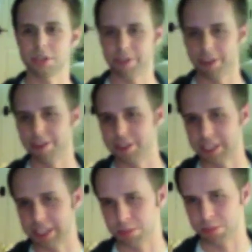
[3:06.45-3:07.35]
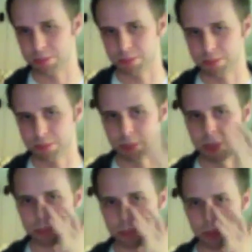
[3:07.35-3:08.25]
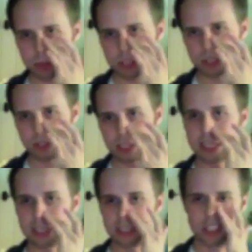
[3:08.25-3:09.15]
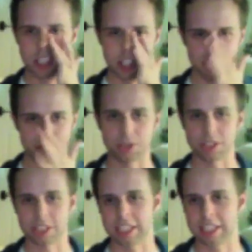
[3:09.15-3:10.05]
15 people. We took like 13